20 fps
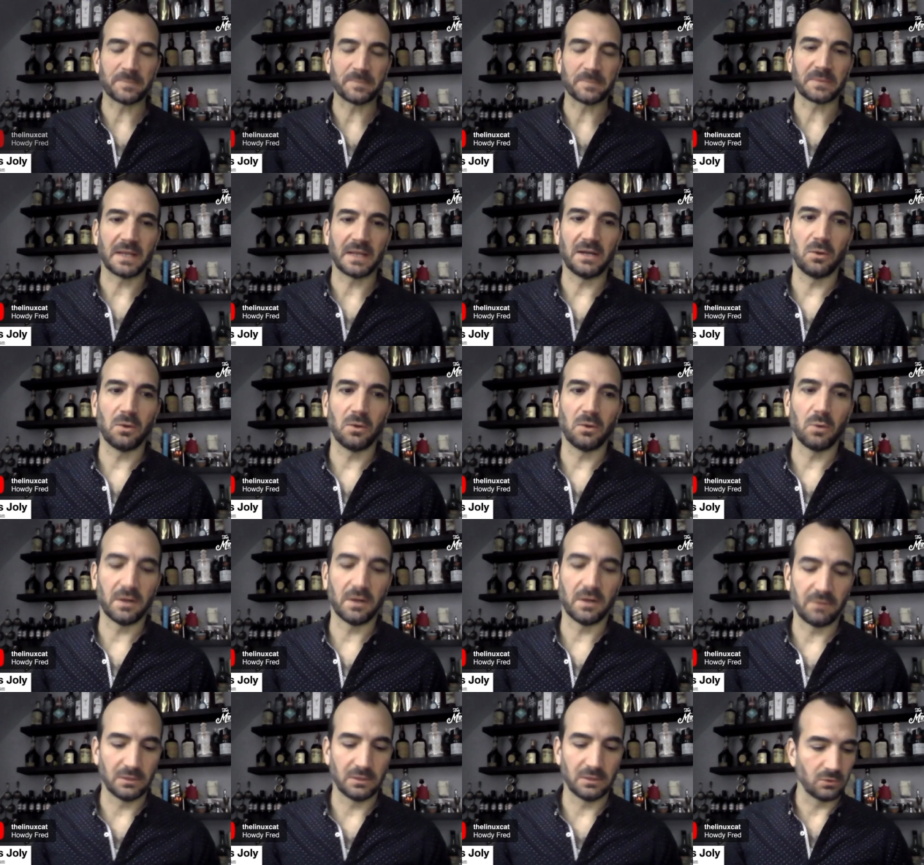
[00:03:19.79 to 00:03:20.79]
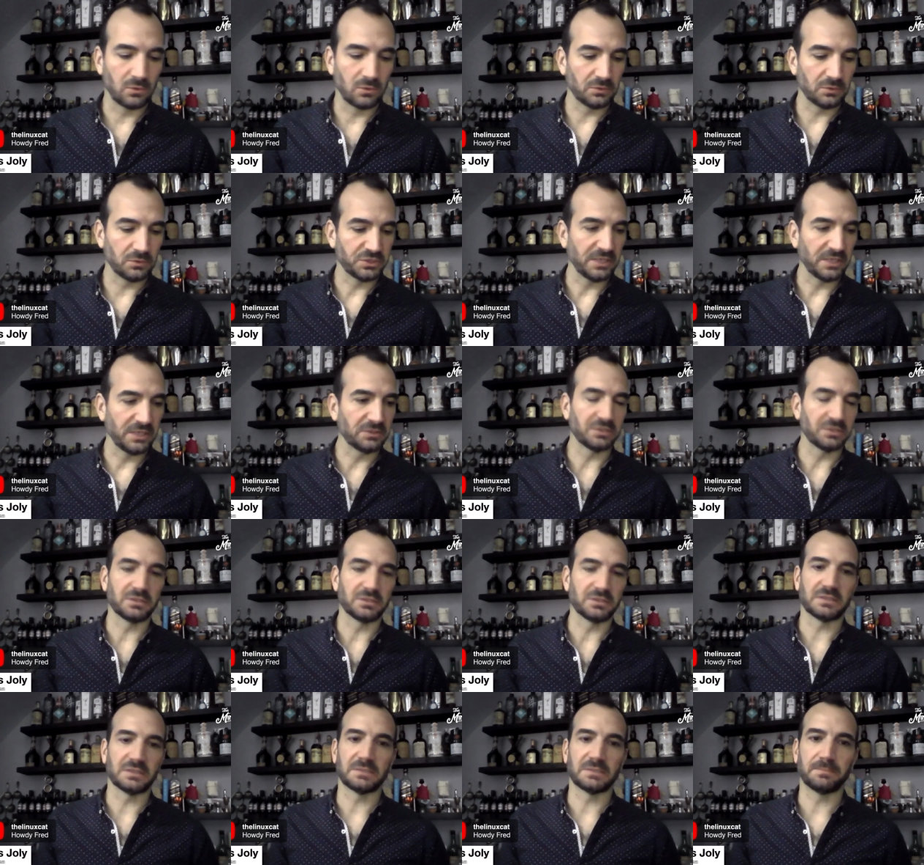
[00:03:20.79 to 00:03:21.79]
I know one of our local shelters
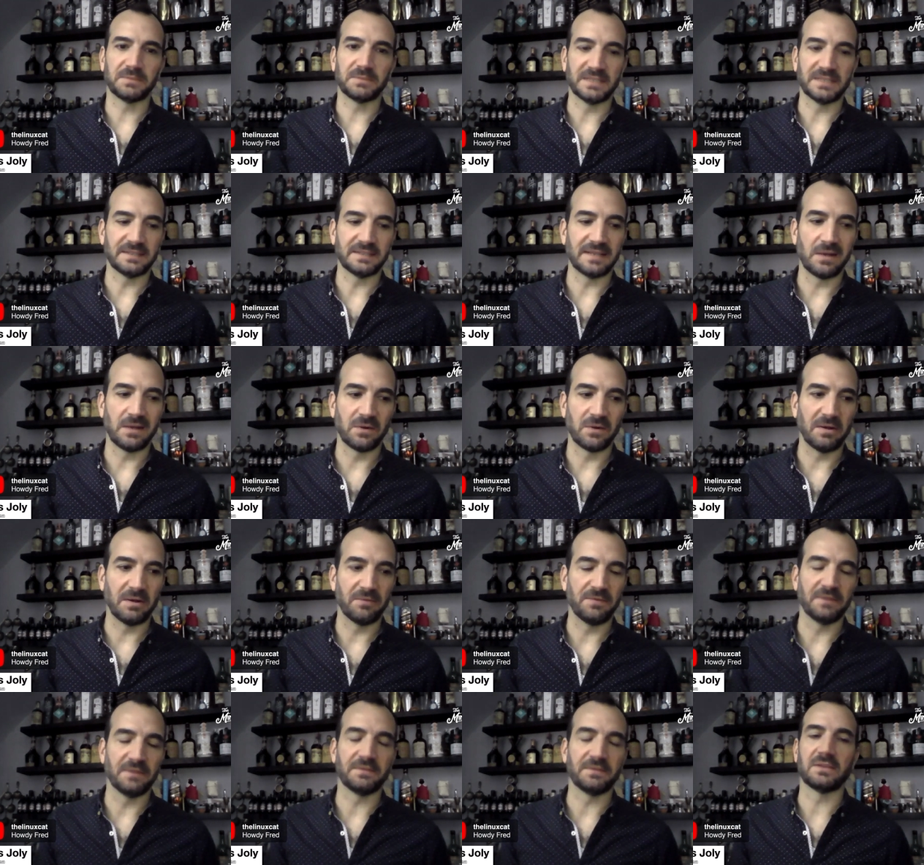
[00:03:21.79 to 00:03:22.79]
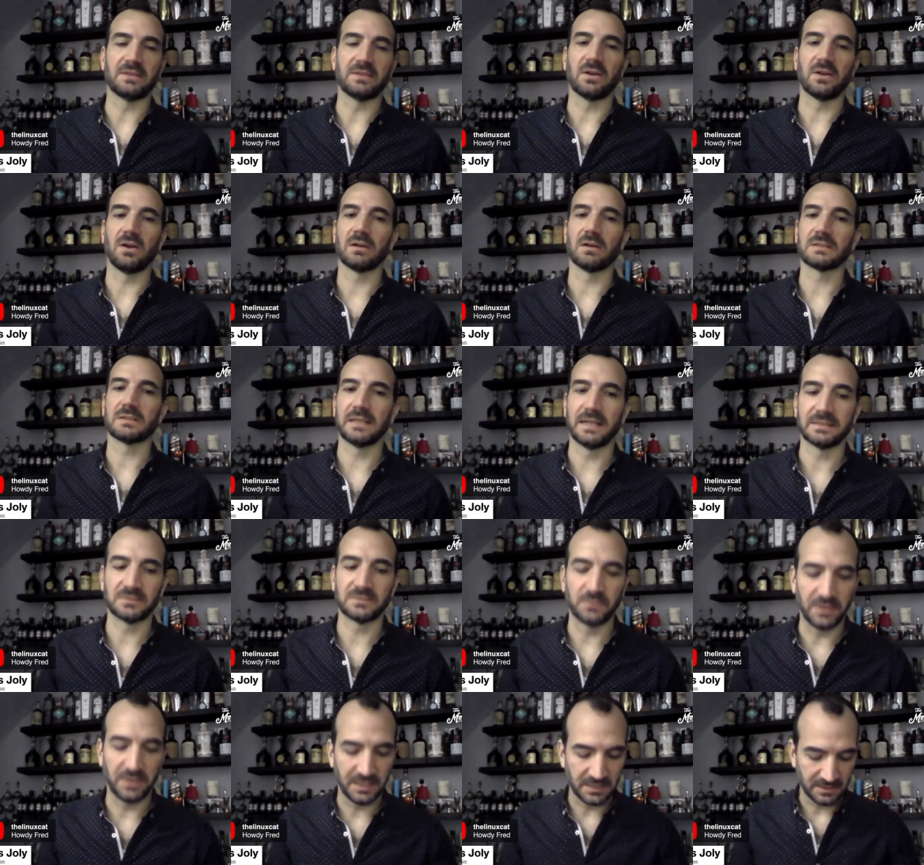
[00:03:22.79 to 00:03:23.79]
sent out about 50 dogs last
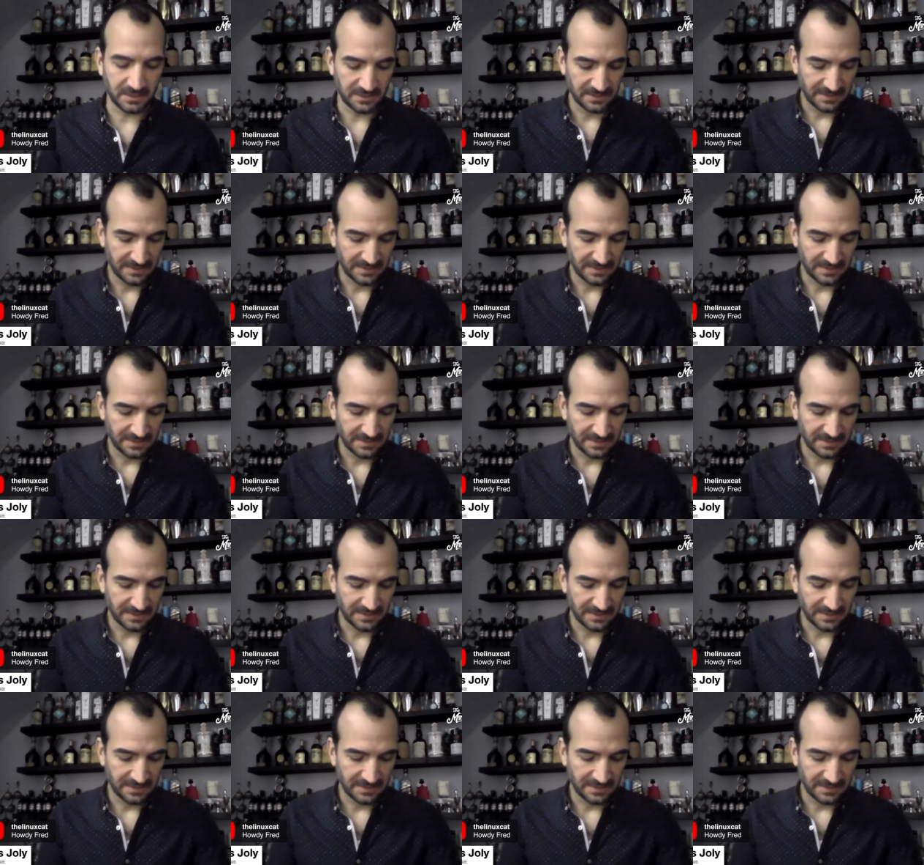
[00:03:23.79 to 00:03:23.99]
week.